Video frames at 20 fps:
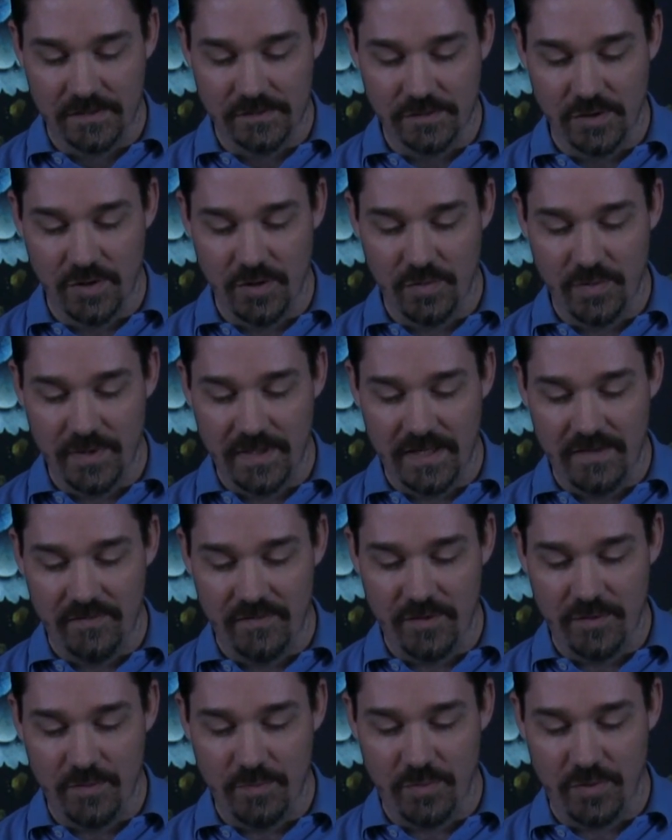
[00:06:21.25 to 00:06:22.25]
Lord, we give
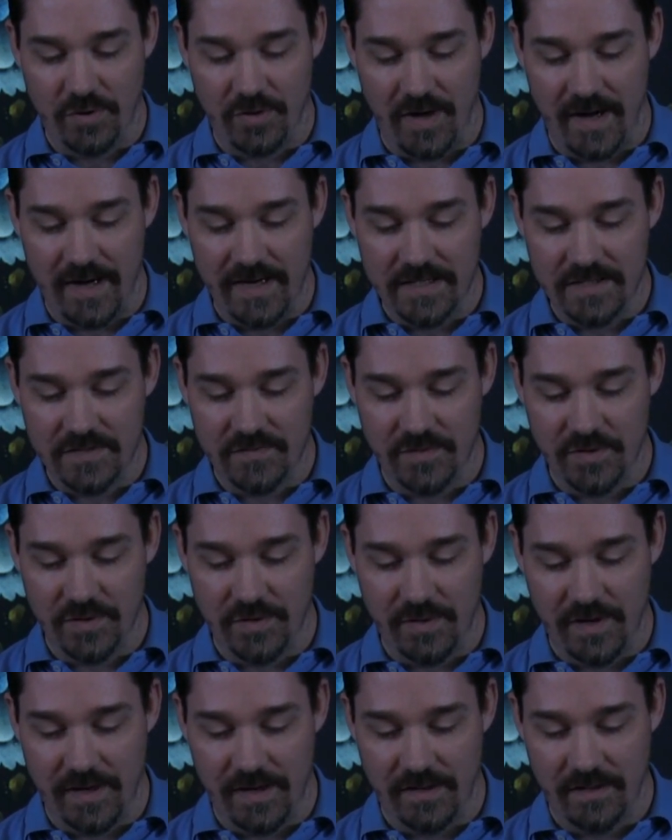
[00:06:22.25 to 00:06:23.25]
you praise, for
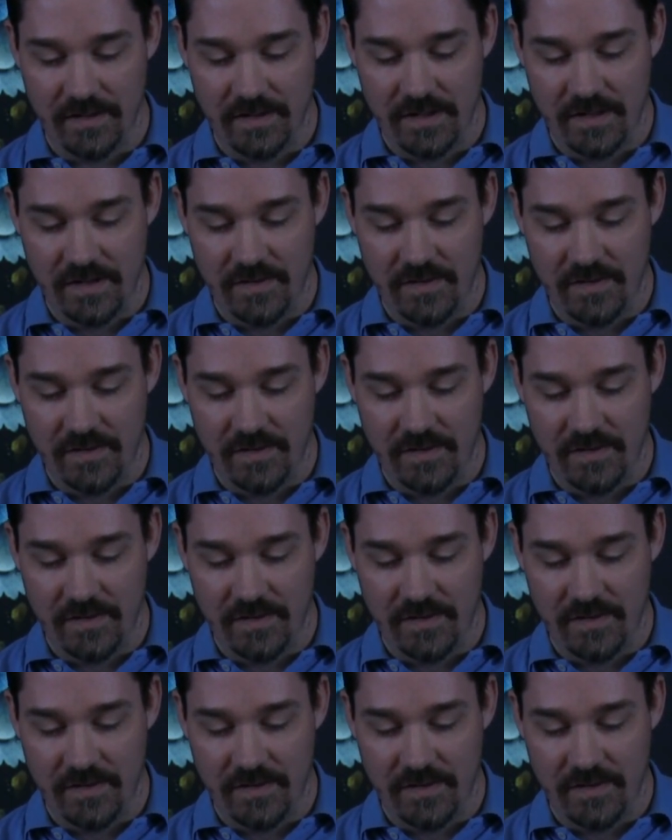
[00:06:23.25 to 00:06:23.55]
you are